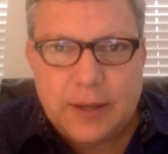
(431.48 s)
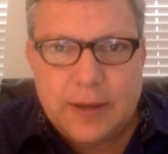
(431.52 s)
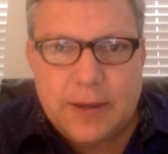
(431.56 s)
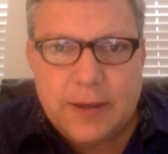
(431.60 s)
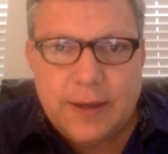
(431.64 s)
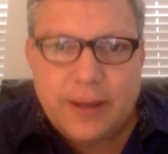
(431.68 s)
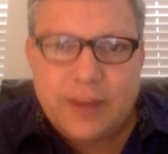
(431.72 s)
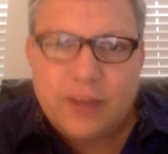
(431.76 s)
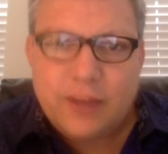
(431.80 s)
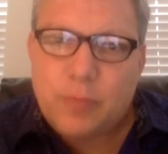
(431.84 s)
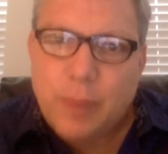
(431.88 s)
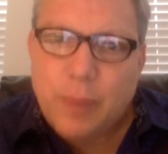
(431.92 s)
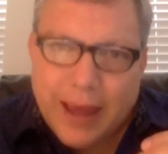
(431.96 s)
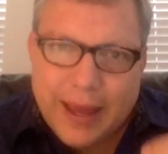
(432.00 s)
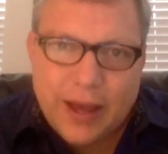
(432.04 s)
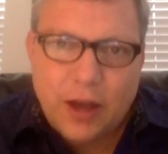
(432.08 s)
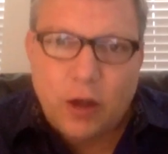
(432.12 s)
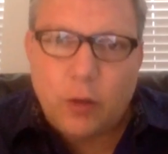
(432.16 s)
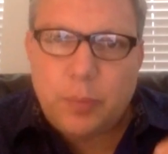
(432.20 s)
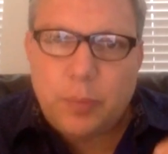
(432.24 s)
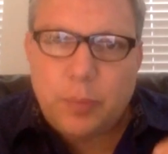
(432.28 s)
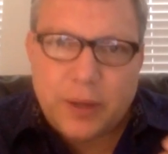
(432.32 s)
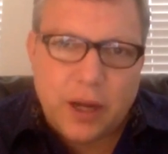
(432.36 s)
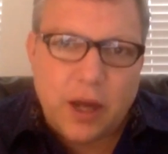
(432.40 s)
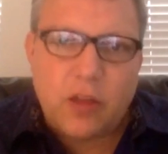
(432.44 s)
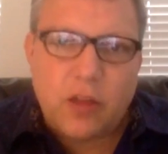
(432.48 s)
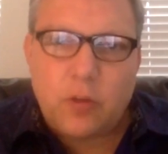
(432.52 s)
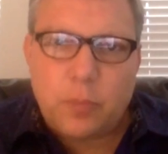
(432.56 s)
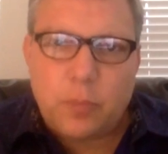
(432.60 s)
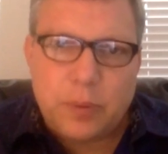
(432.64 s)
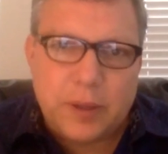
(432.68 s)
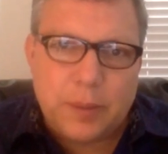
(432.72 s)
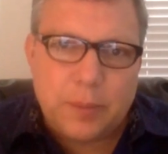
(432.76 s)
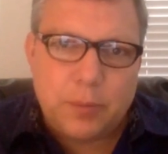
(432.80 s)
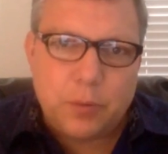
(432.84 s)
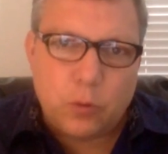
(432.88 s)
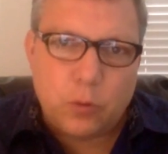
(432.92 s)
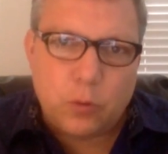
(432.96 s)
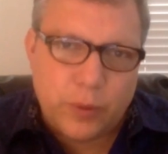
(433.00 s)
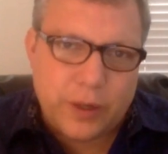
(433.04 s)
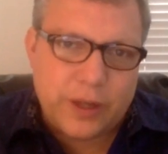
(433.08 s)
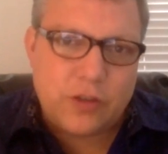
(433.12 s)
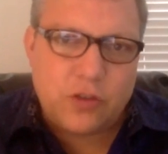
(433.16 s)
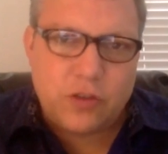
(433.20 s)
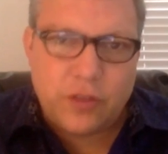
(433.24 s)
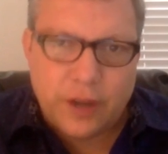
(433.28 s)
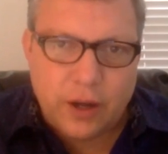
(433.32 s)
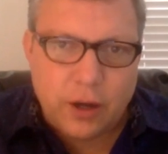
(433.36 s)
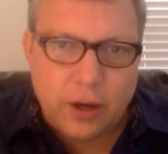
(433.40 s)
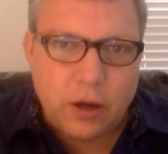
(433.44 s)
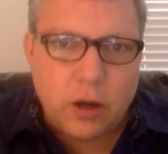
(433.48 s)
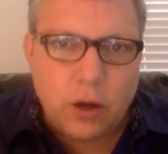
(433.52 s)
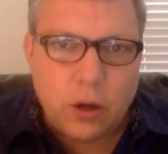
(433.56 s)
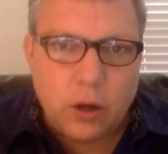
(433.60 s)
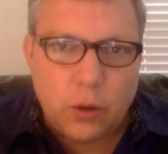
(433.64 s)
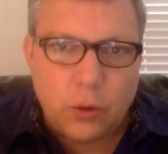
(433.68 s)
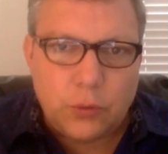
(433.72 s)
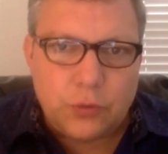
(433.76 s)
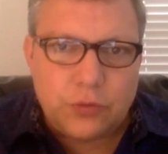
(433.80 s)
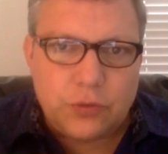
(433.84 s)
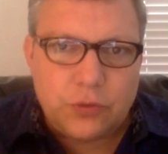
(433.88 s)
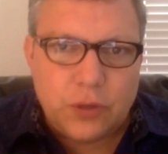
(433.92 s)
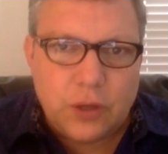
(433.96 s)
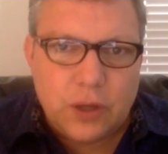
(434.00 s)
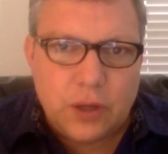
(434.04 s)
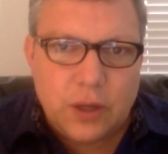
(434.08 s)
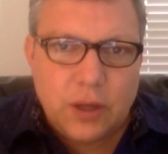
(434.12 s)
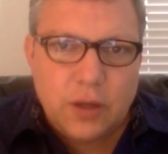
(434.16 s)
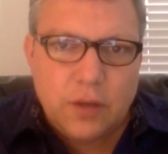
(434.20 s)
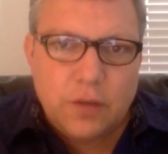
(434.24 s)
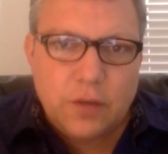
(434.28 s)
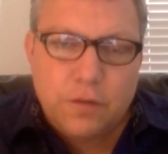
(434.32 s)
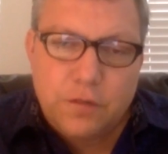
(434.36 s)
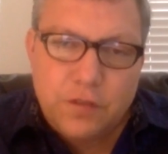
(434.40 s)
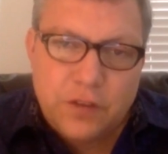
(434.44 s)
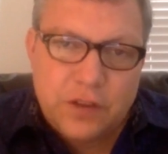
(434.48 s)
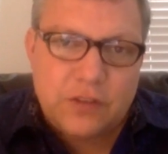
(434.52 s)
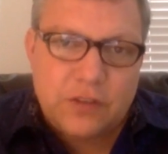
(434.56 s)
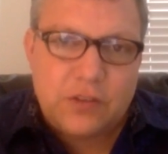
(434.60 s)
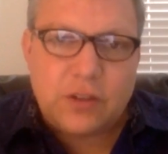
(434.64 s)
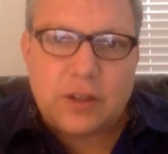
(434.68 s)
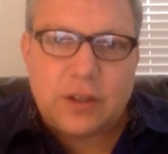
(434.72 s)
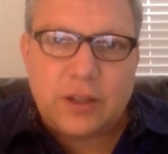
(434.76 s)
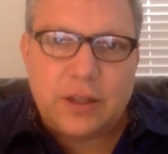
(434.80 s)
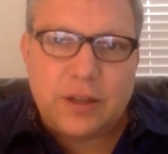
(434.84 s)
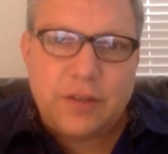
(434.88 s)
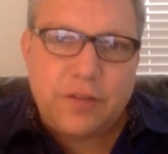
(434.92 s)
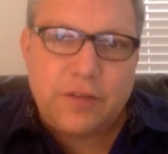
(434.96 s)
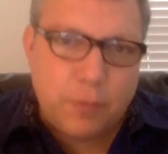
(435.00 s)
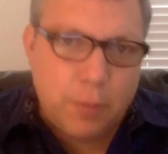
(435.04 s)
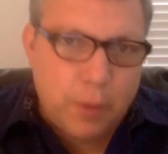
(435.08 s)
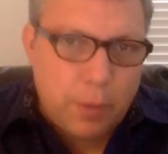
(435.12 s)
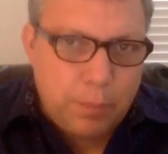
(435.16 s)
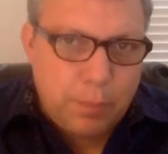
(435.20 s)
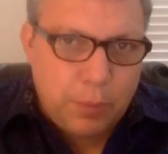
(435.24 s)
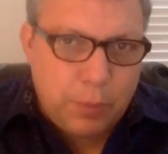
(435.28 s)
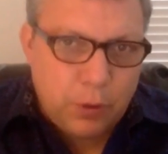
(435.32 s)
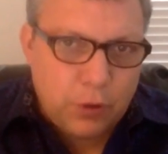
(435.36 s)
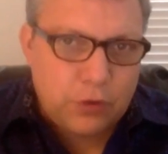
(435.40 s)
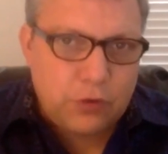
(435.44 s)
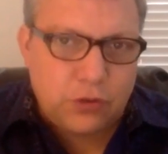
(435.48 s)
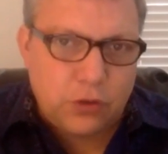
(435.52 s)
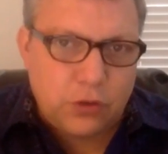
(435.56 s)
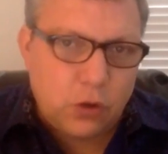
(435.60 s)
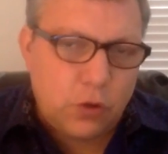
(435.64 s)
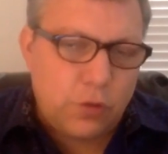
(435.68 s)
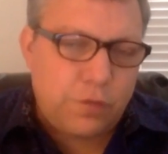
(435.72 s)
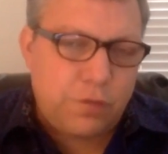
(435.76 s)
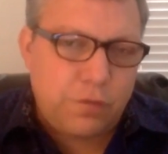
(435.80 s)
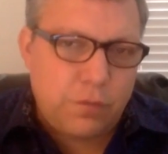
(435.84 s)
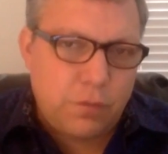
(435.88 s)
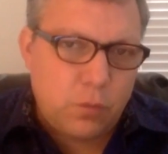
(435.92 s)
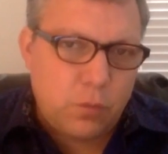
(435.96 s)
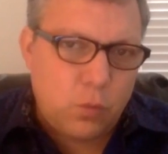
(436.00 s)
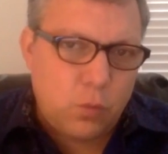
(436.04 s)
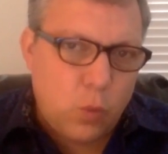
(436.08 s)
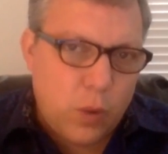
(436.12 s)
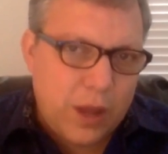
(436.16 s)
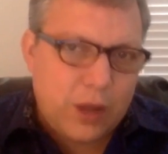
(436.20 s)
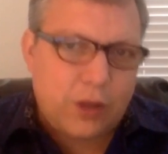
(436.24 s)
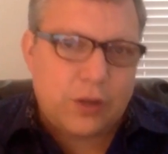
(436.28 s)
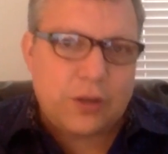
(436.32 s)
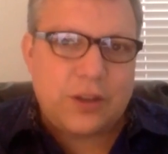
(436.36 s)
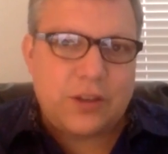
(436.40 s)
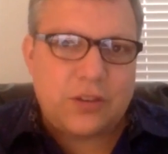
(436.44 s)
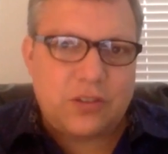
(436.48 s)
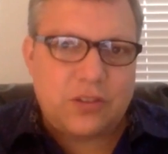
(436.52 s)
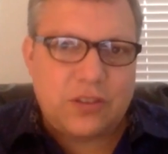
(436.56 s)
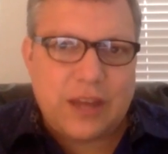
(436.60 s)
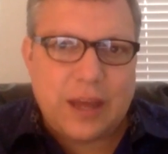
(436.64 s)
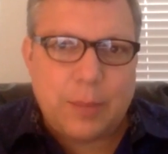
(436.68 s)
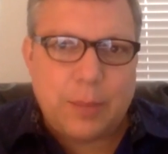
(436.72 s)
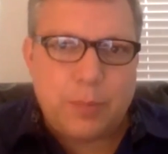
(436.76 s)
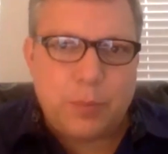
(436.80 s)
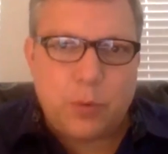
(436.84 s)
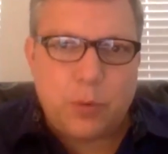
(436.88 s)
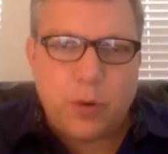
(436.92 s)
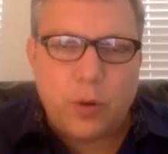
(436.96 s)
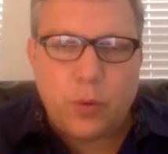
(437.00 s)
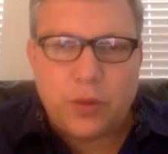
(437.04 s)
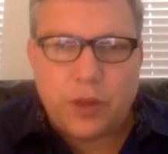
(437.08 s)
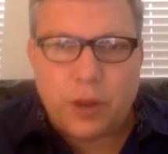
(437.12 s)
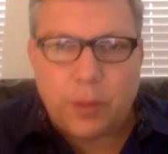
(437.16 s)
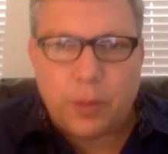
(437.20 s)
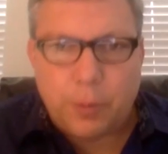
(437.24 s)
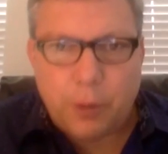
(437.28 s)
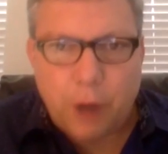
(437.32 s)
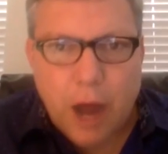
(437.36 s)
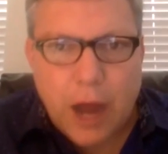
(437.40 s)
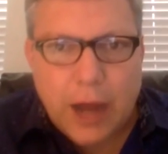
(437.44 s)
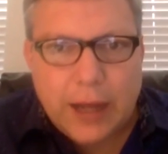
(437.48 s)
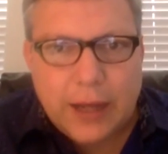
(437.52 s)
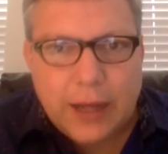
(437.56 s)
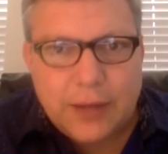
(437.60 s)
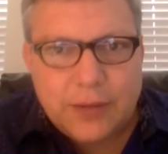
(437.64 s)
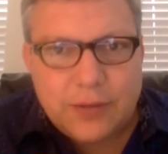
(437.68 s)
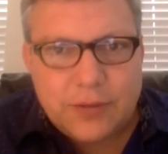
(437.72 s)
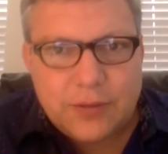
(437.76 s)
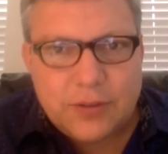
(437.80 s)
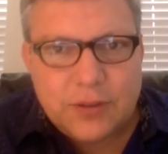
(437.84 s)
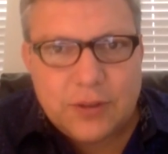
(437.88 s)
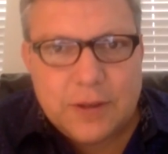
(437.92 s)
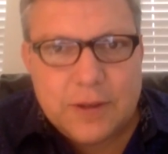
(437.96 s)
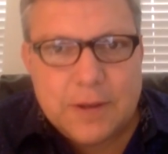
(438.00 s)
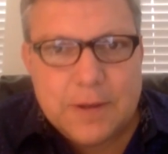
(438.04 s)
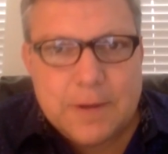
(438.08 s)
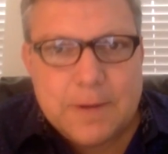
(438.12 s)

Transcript: is by helping other people reach their goals, physically from a personal wellness standpoint with our products,